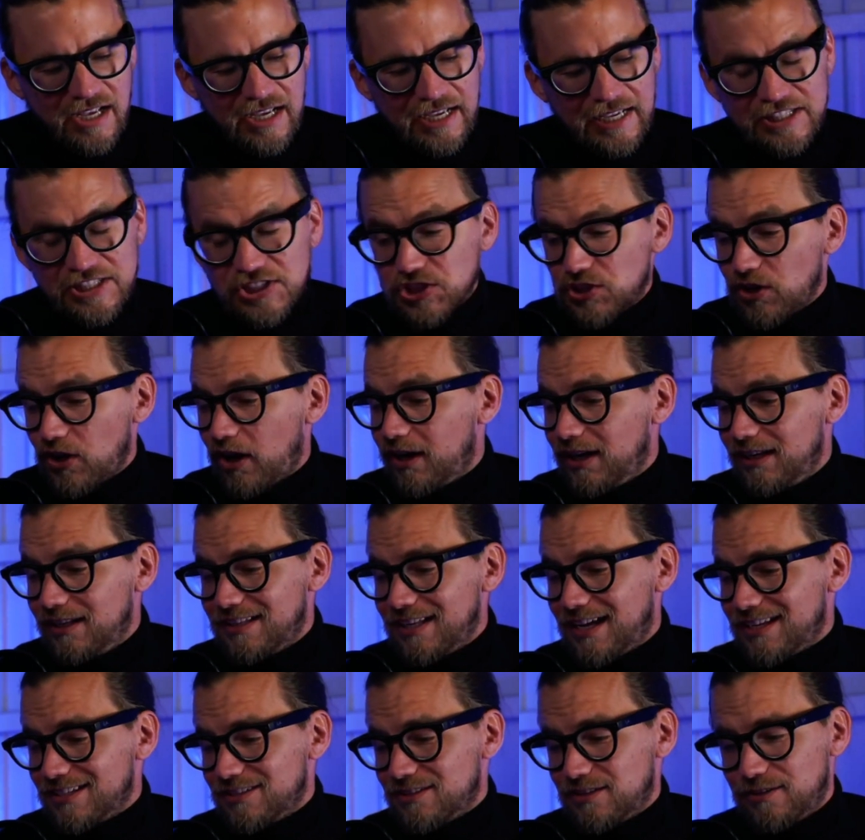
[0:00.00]
It started
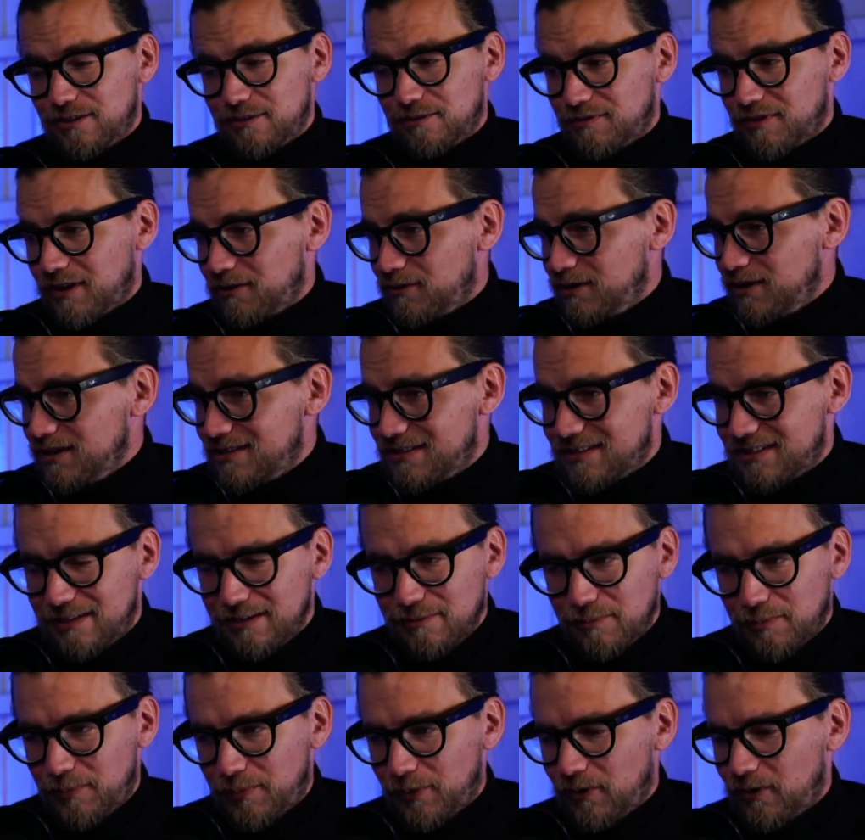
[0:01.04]
as a very
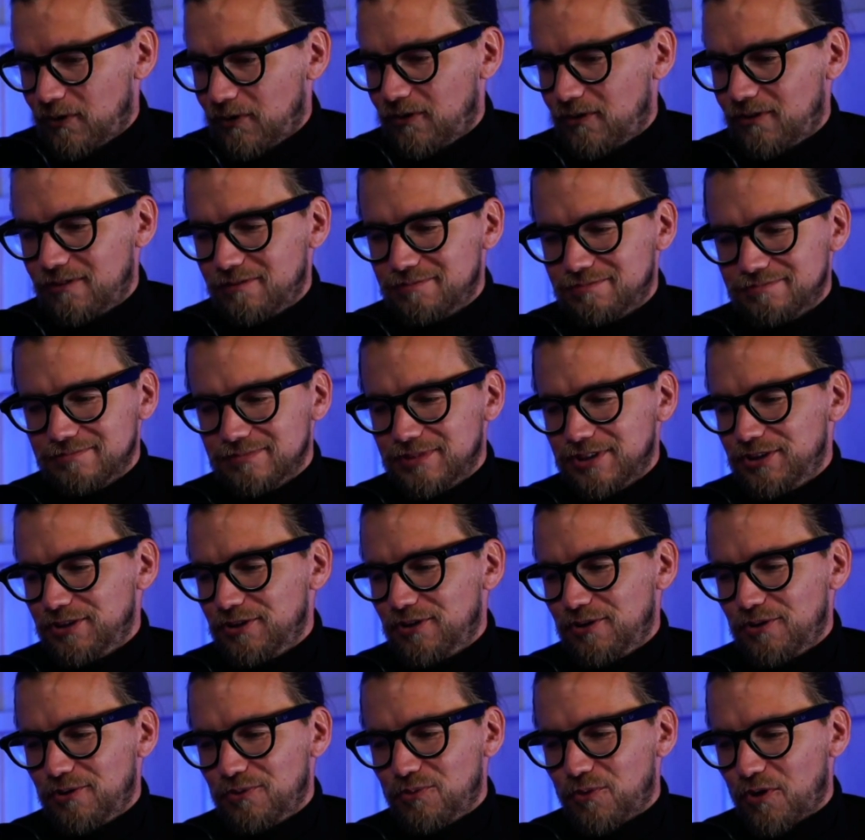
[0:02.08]
simple,
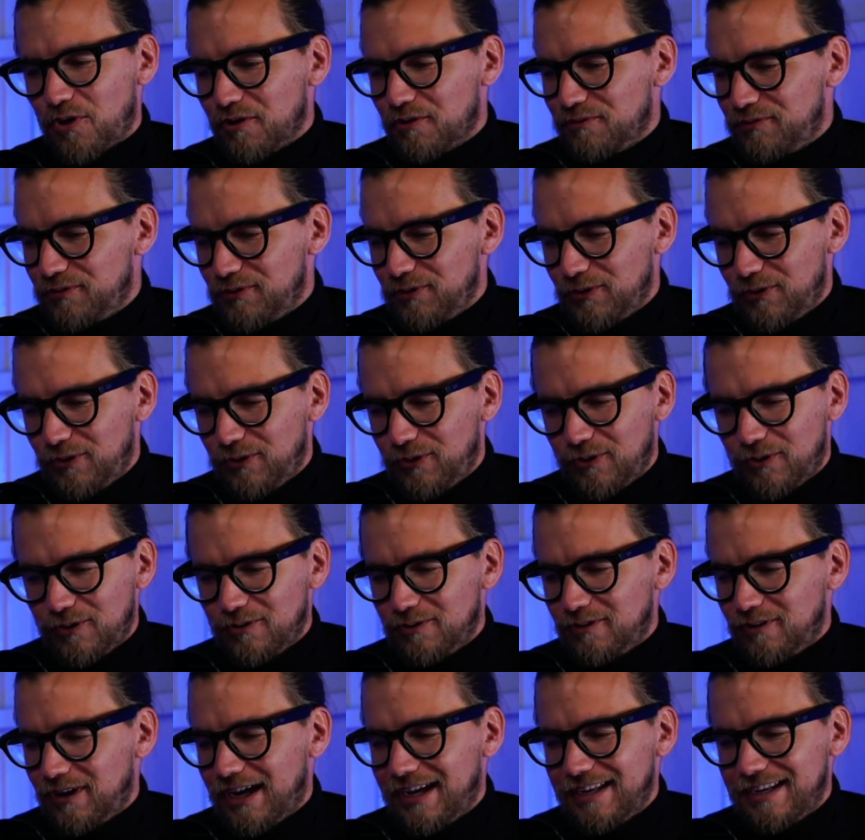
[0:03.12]

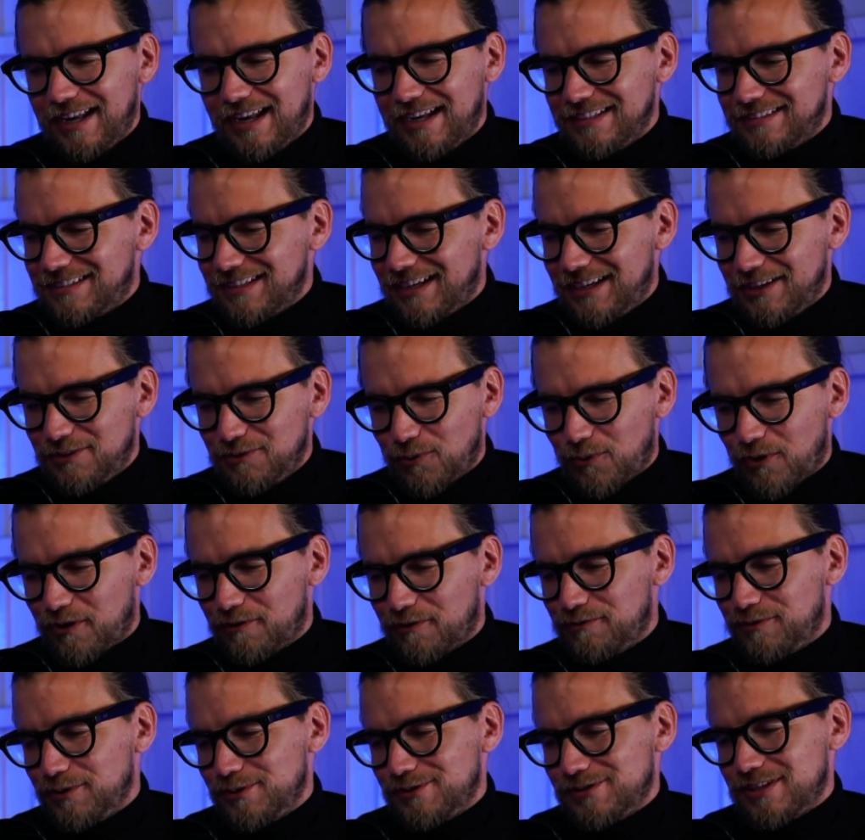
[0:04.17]
workflow, N8N
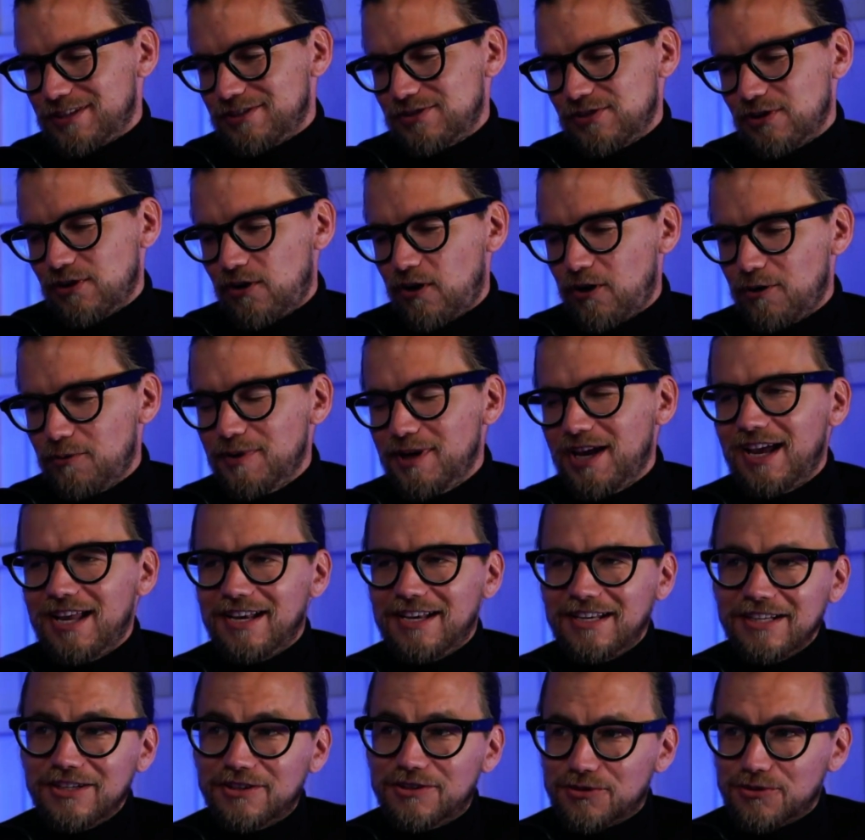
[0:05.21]
workflows and so on.
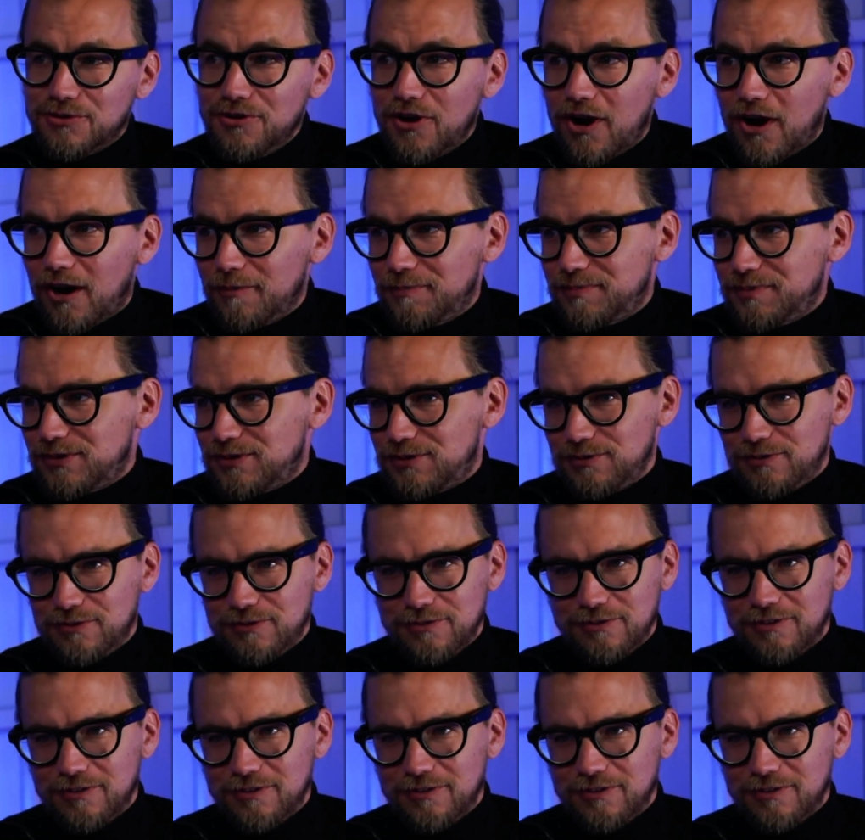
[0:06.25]
And it grew up to,